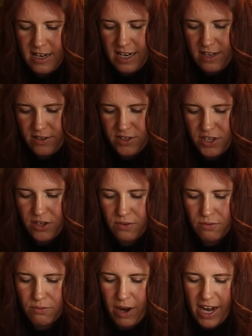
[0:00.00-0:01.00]
Now, there's
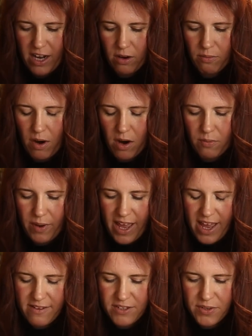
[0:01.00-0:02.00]
no right or wrong
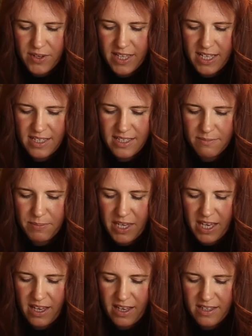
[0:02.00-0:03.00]
way of doing this,
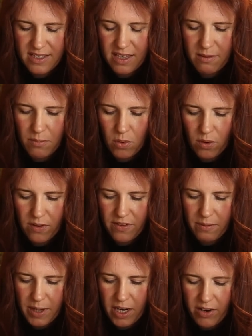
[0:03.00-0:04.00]
because the more
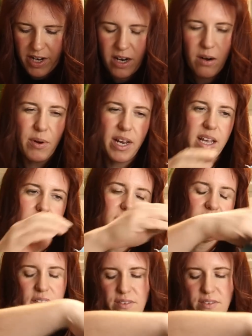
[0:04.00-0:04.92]
the merrier when it comes to